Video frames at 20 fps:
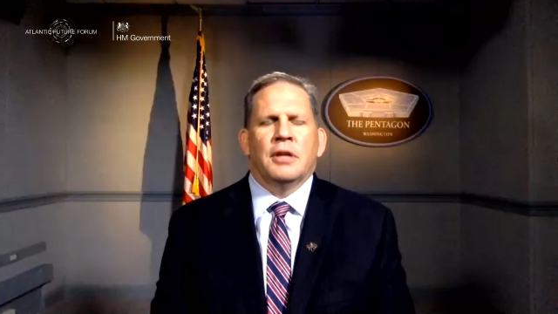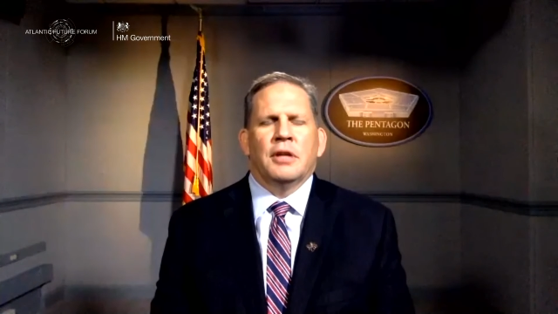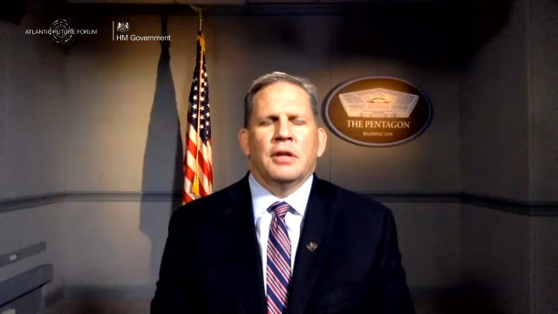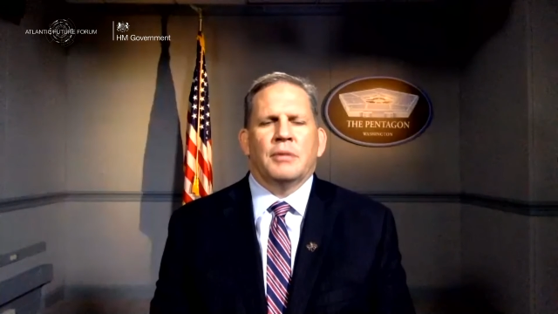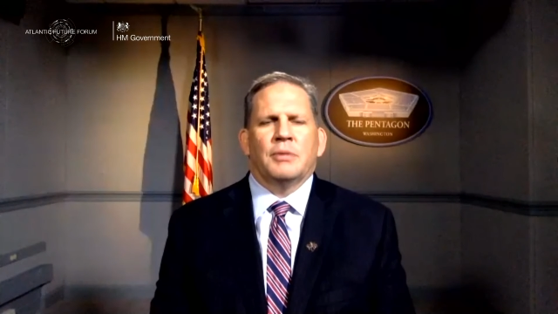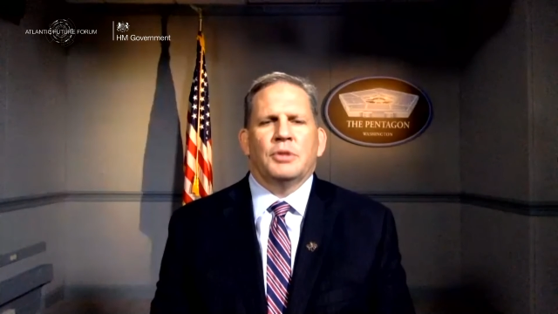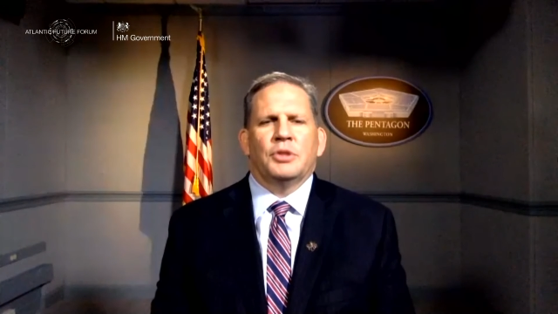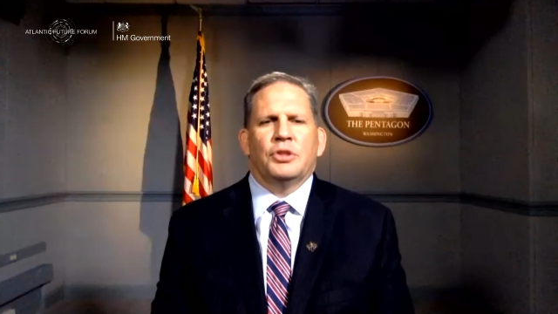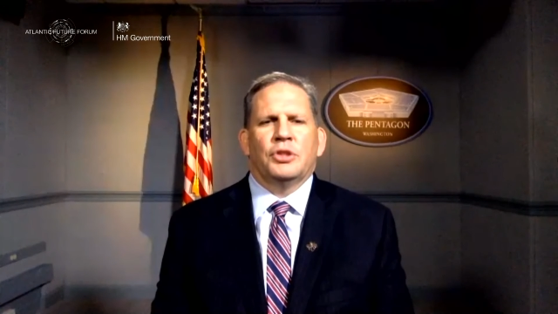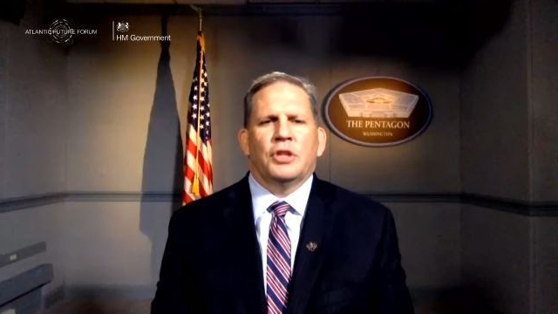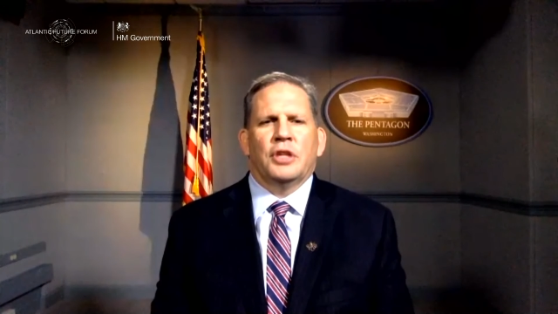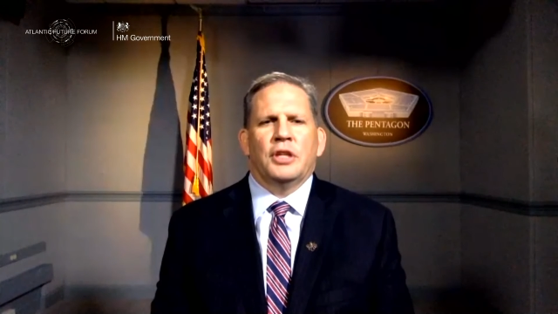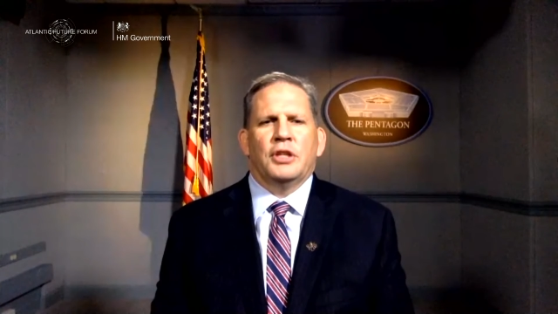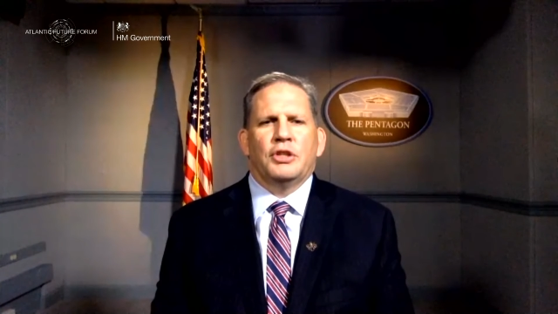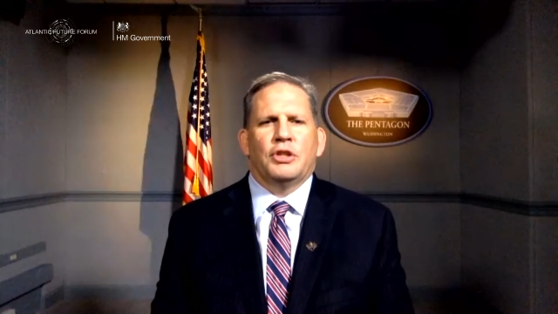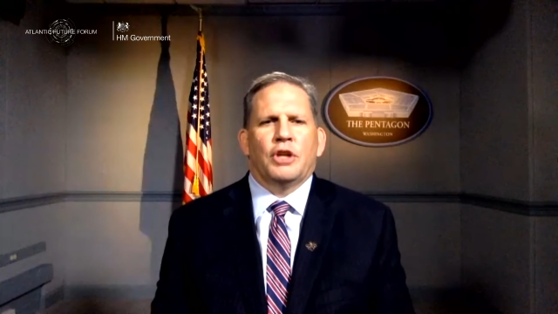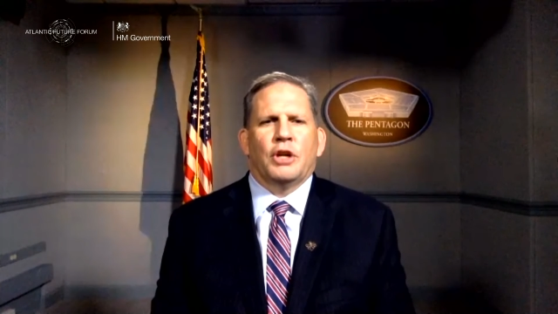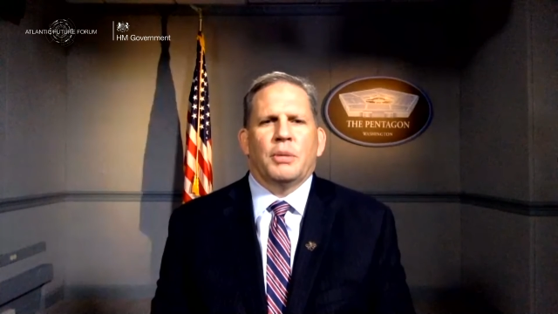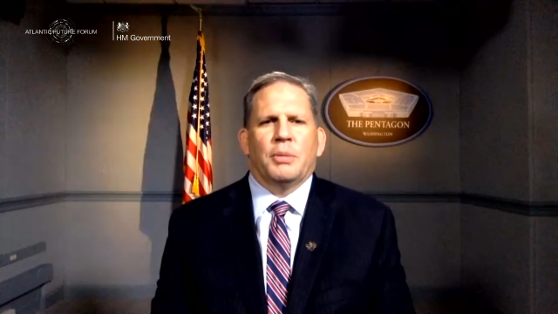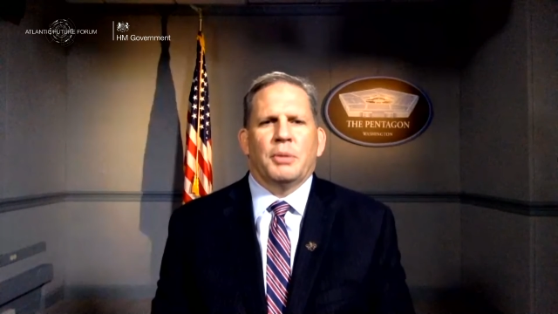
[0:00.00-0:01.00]
I would say,
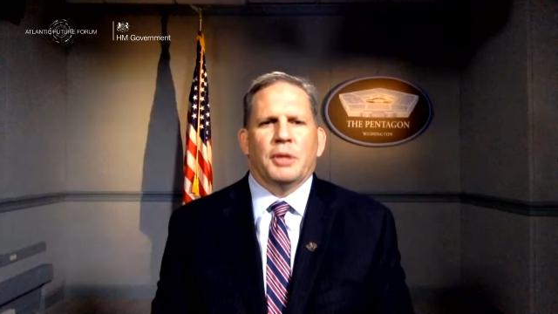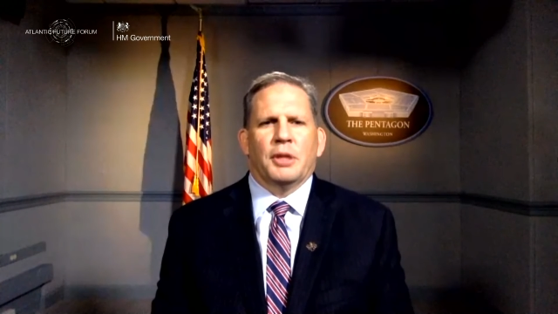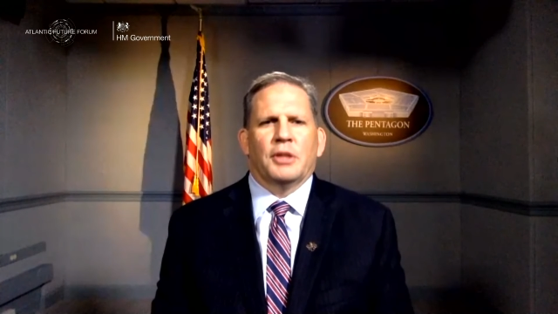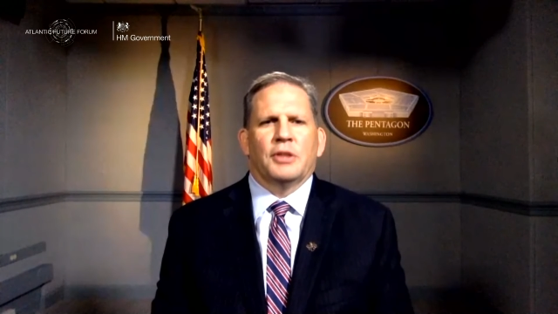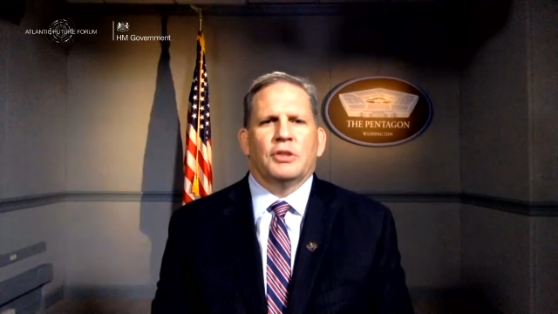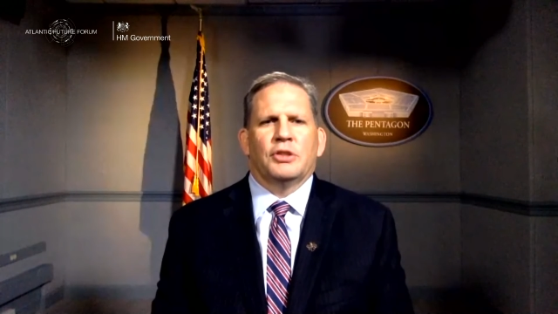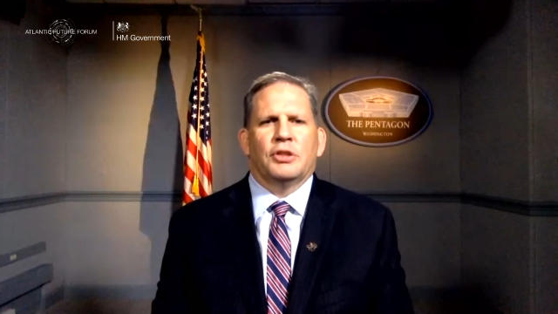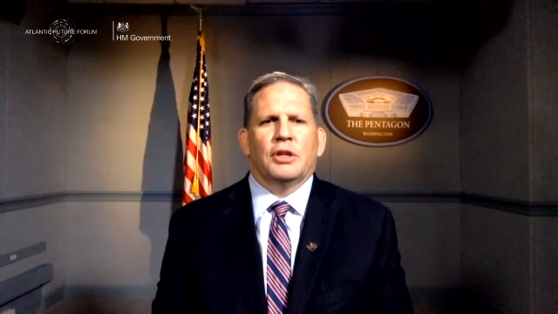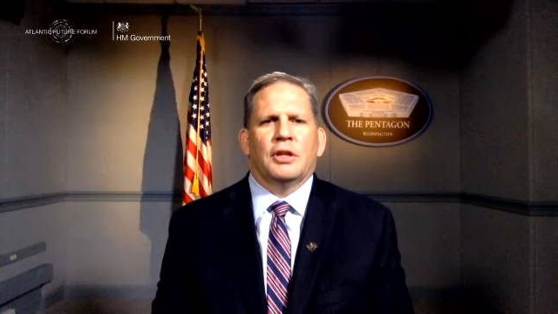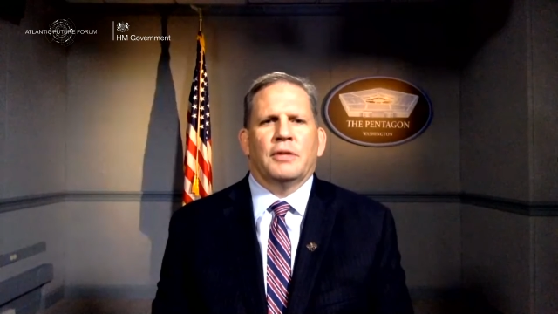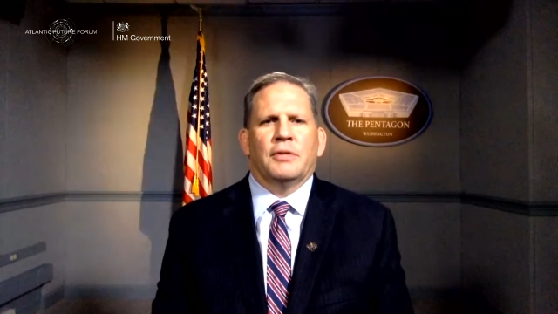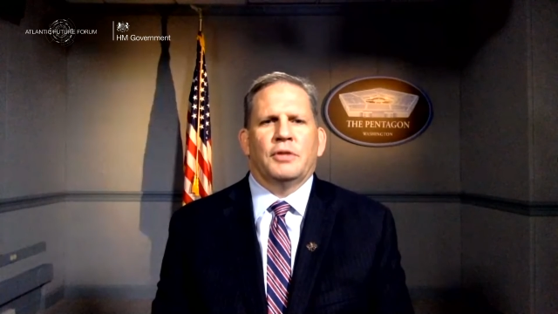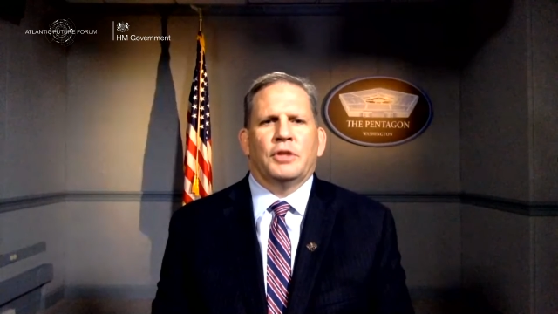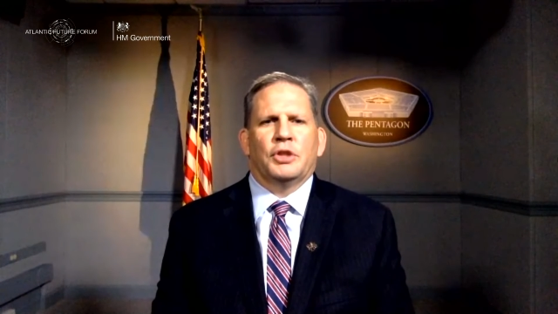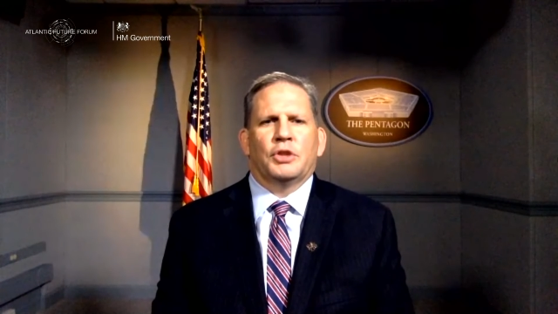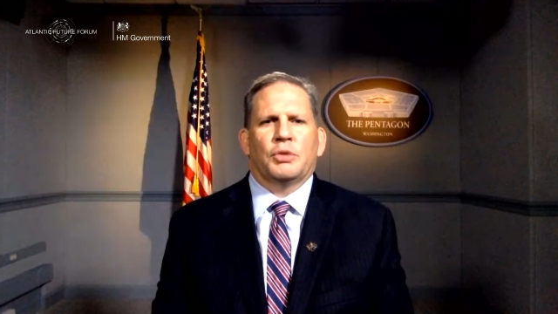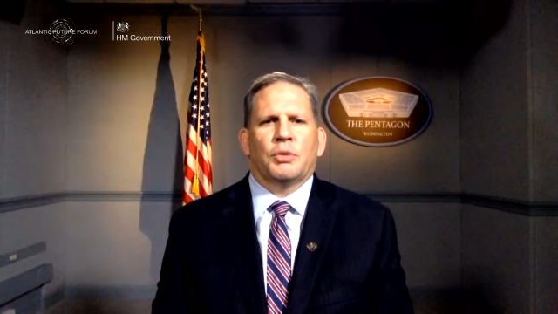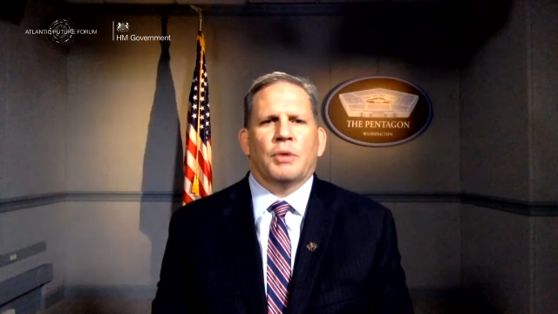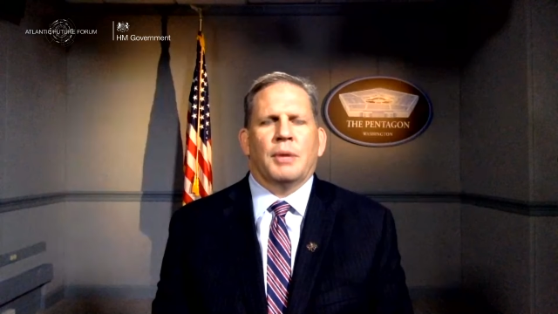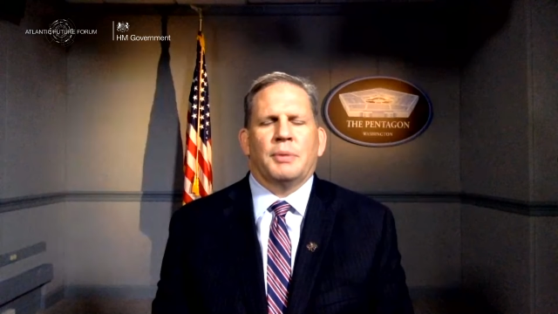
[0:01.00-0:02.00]
turbulence of
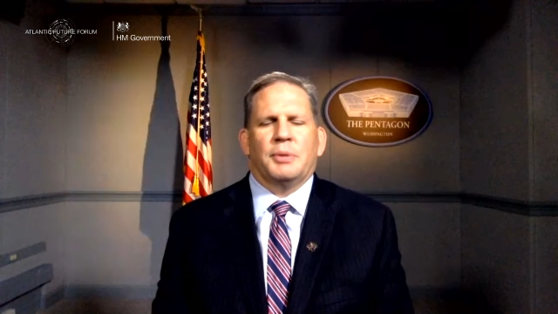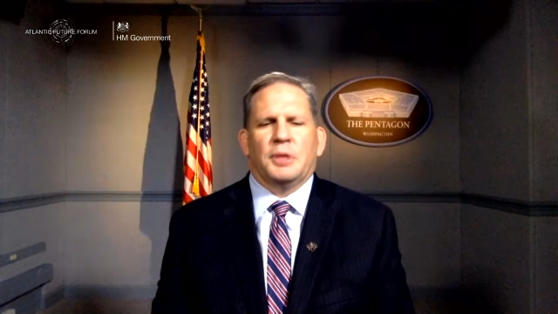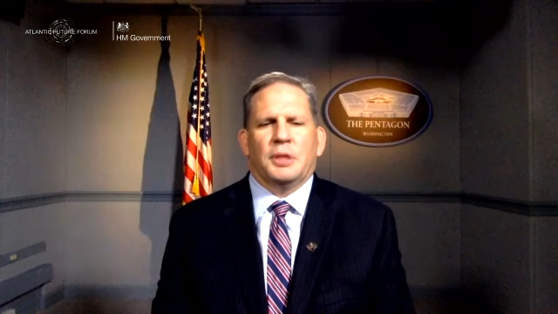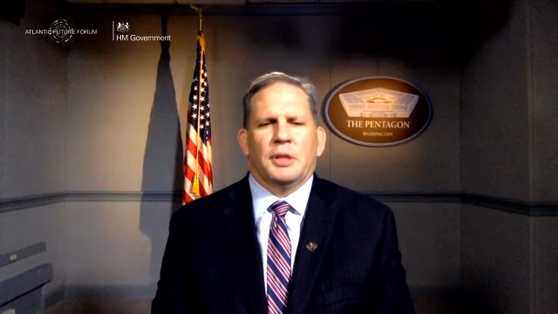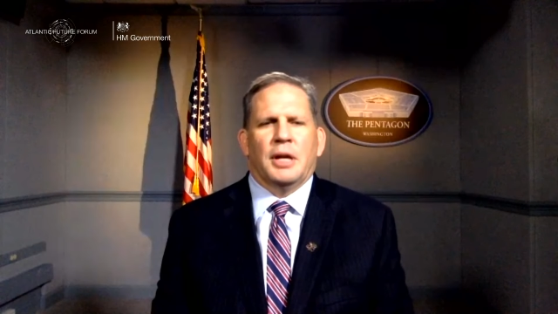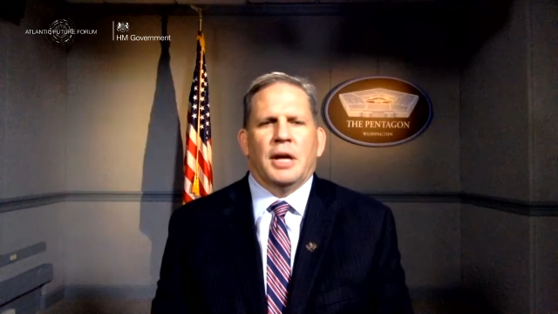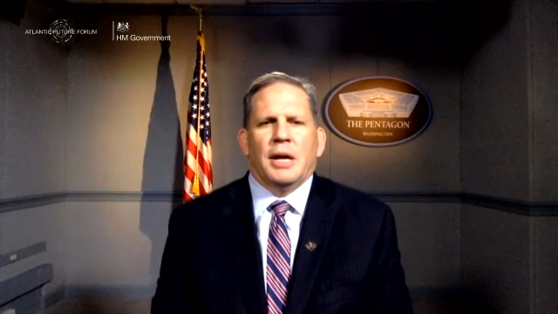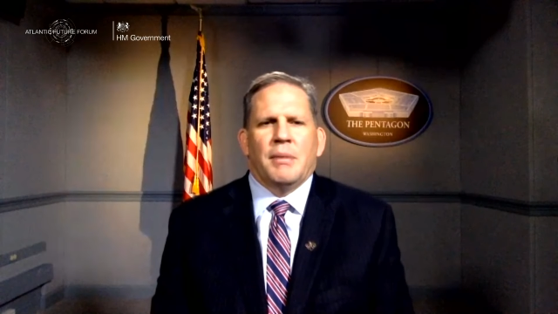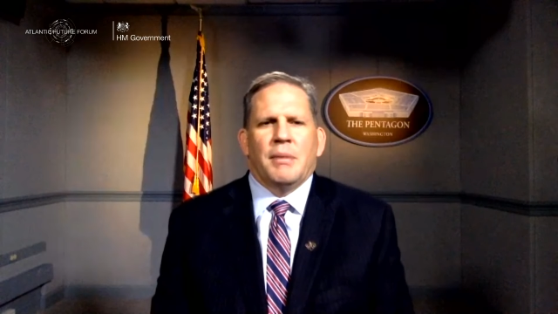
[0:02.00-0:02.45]
disruption.